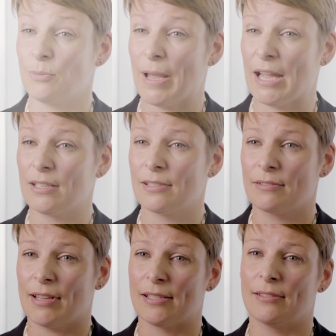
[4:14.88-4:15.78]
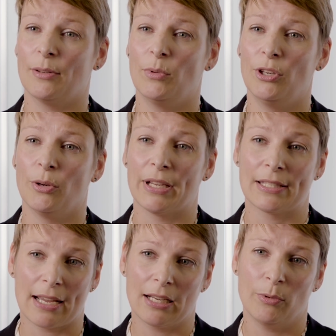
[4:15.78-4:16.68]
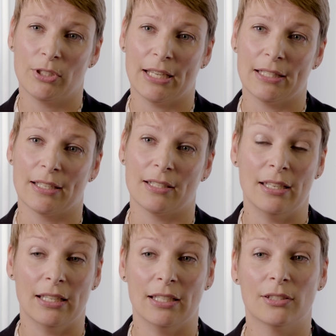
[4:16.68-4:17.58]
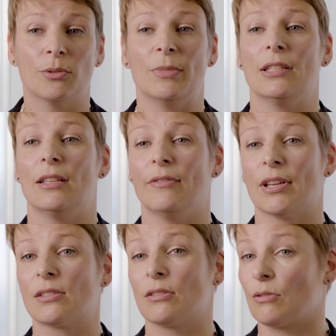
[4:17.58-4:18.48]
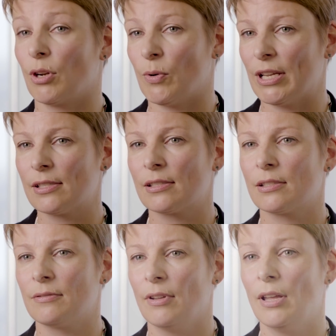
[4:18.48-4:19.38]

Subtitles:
to banks, as they will know exactly what data is needed to meet investors' requests,